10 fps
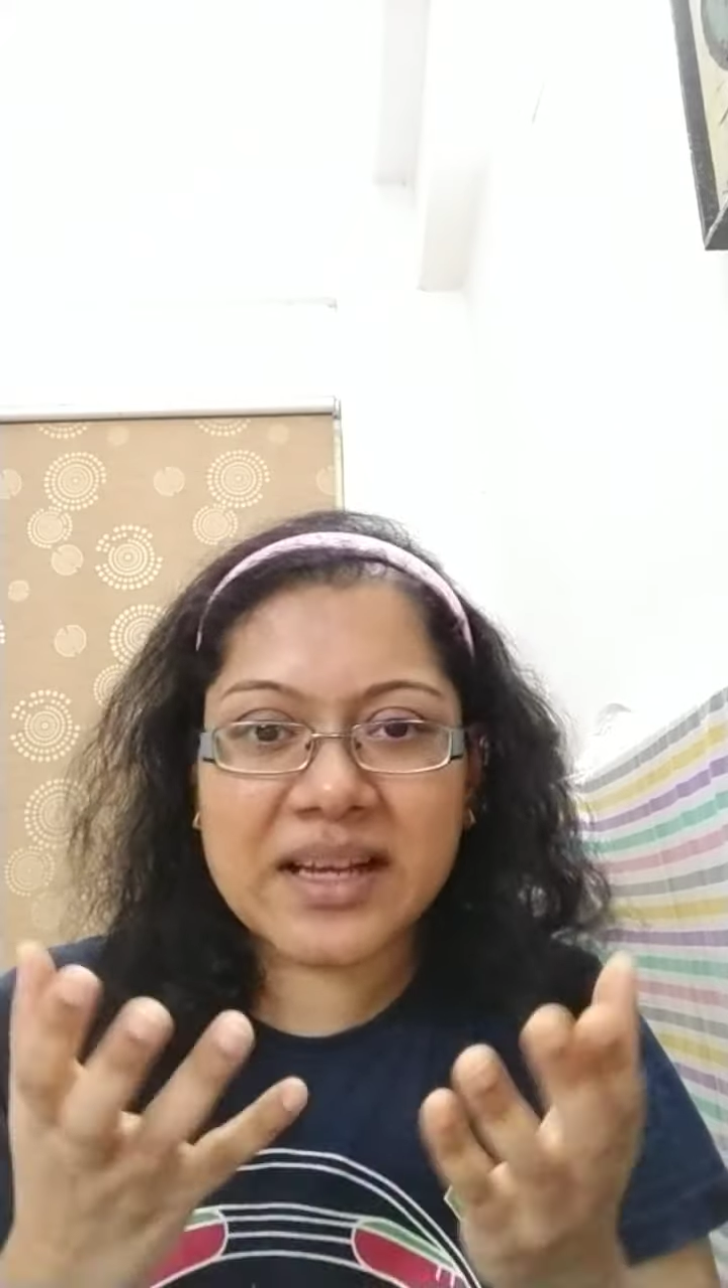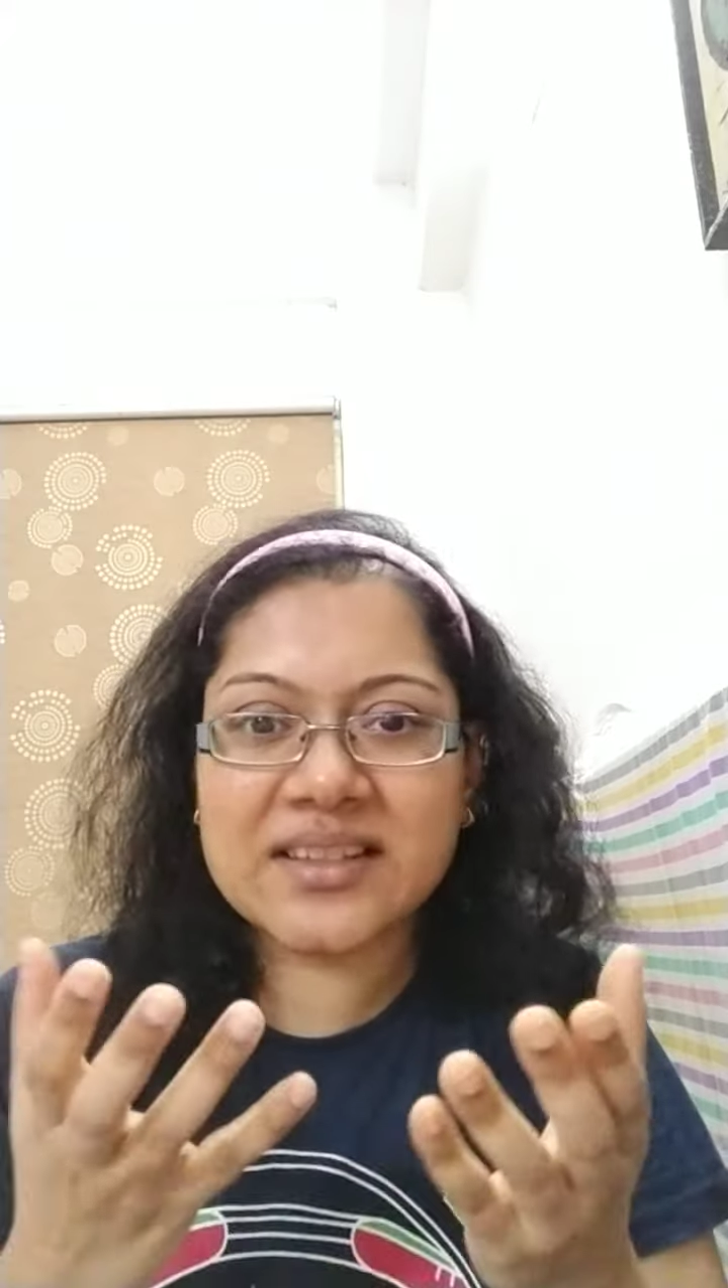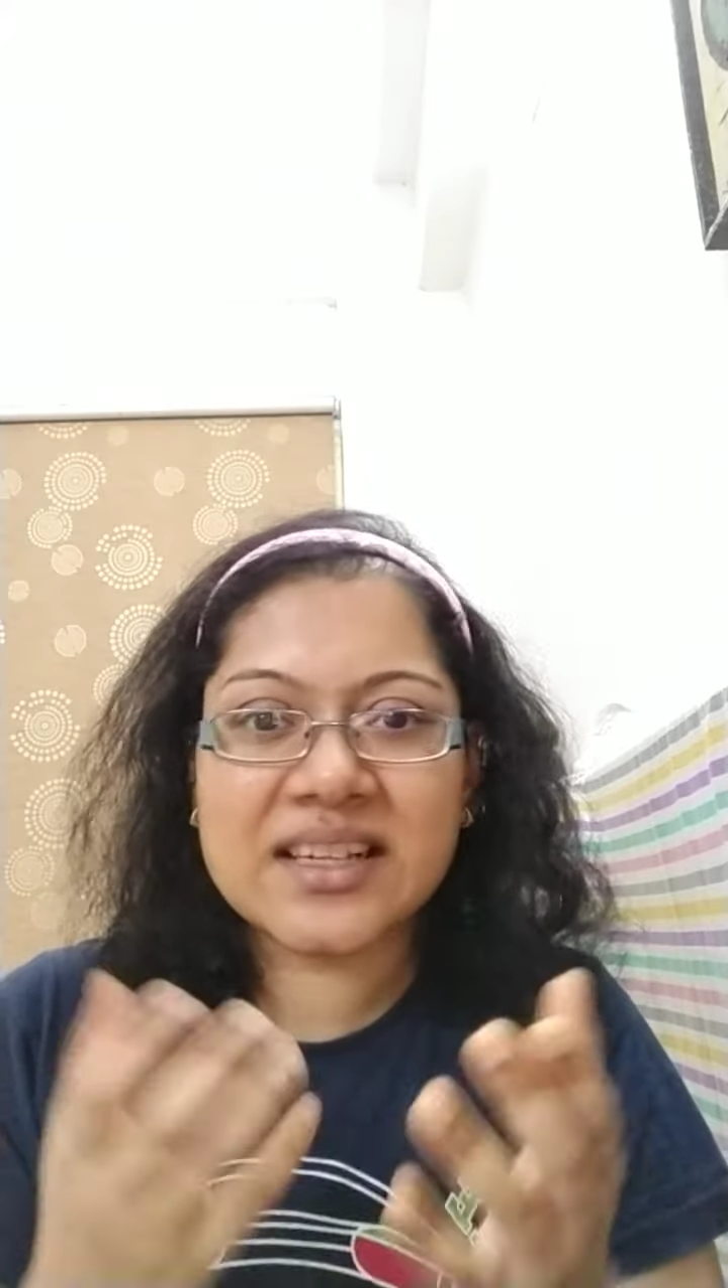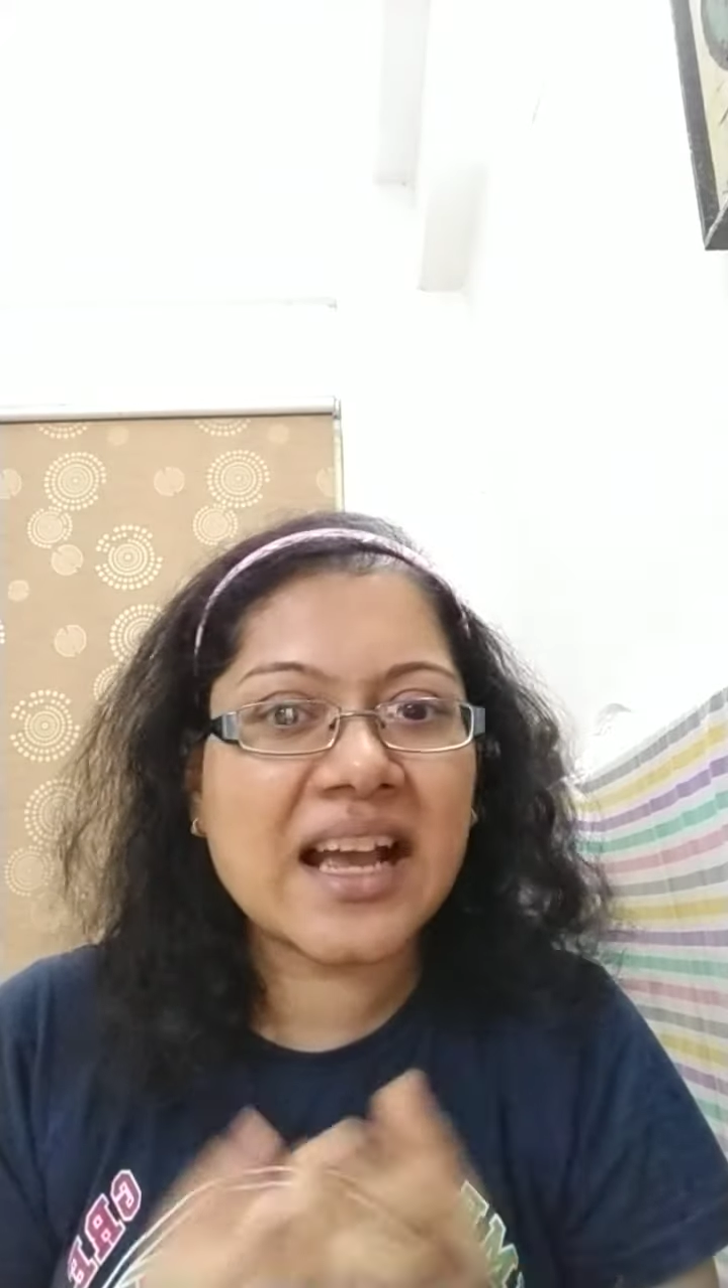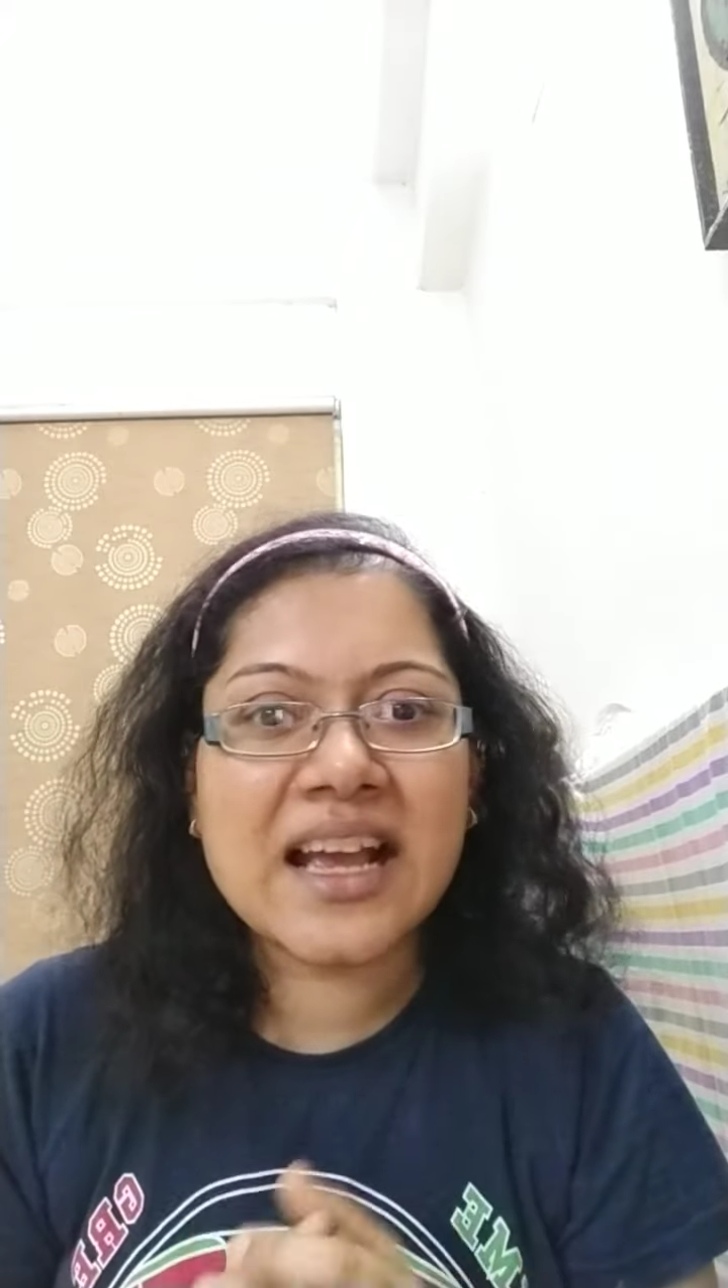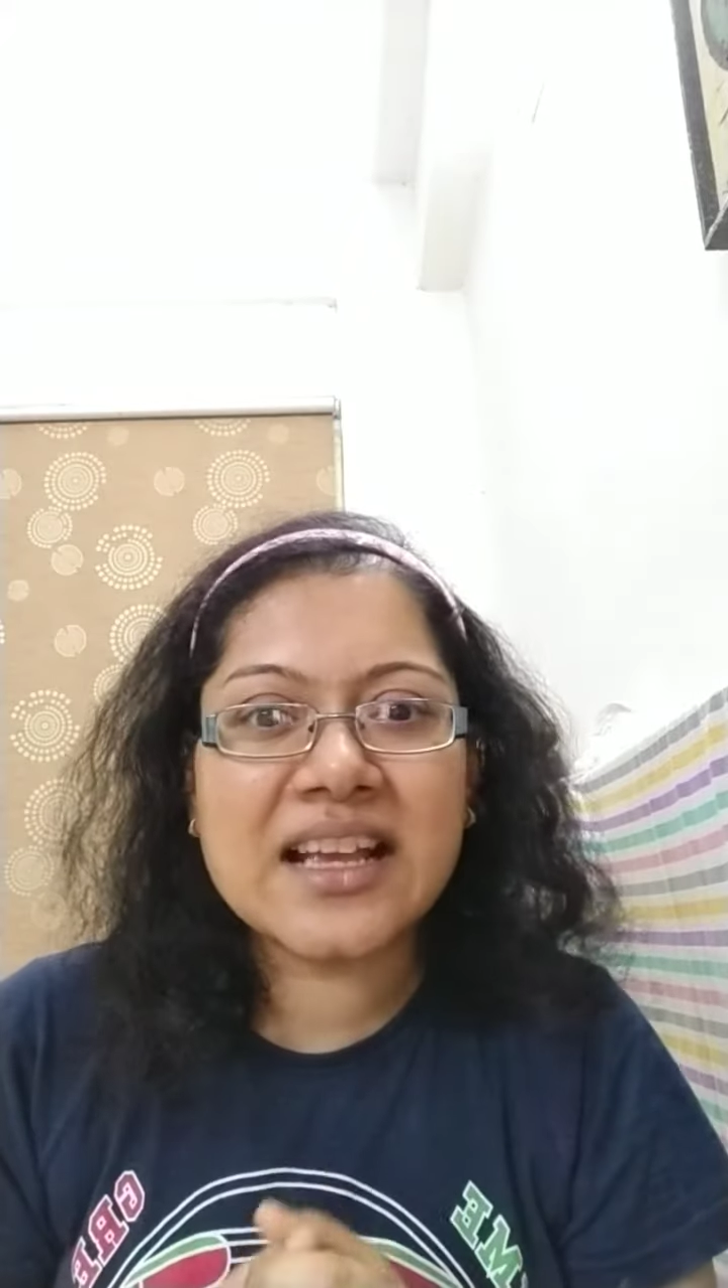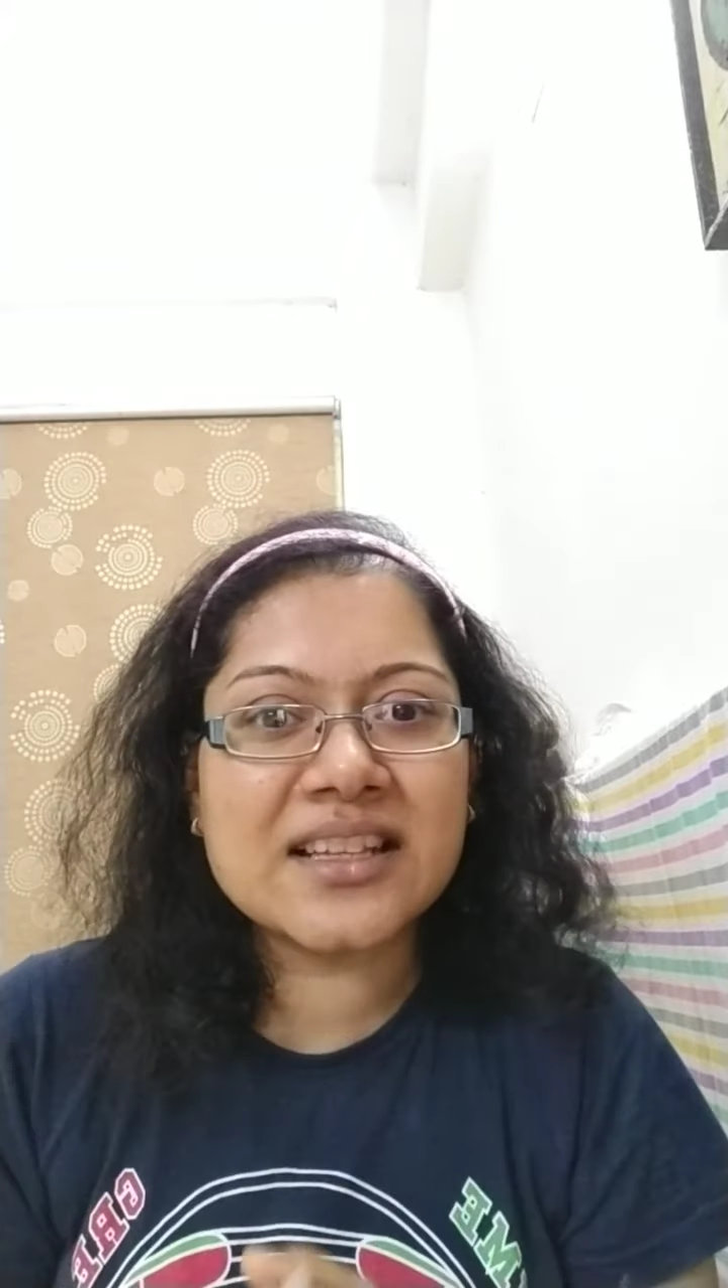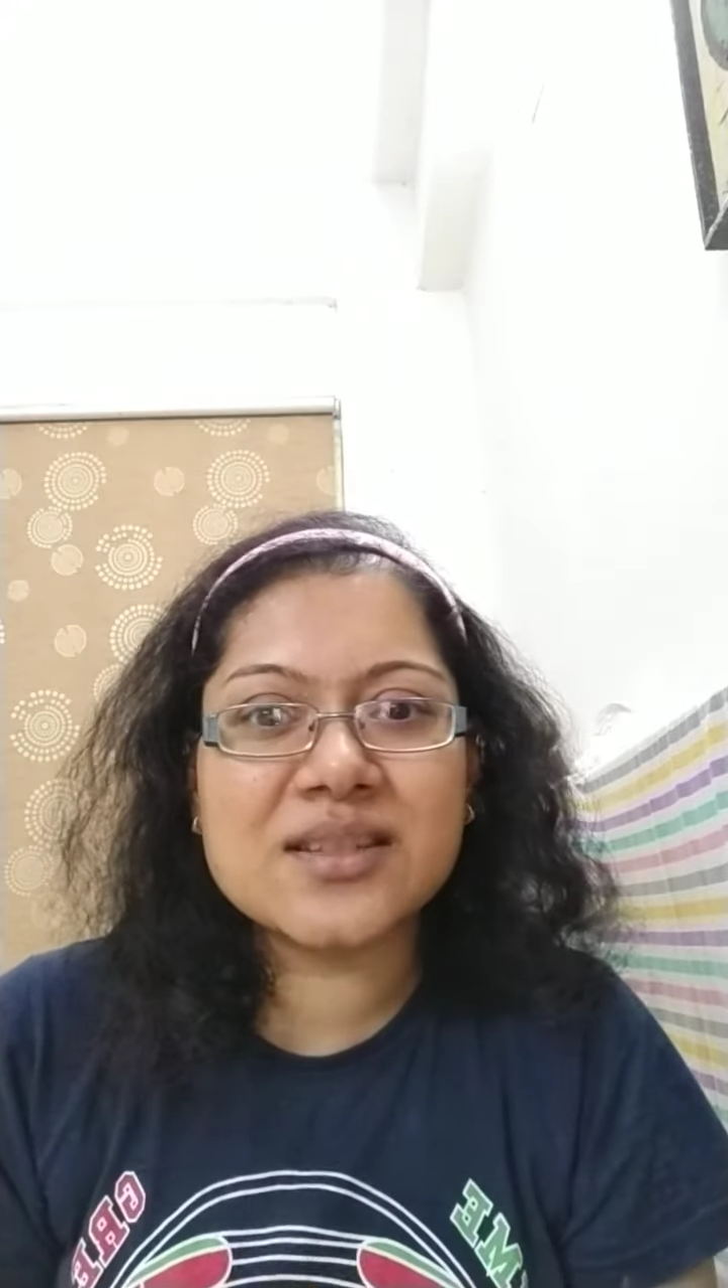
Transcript: their hands,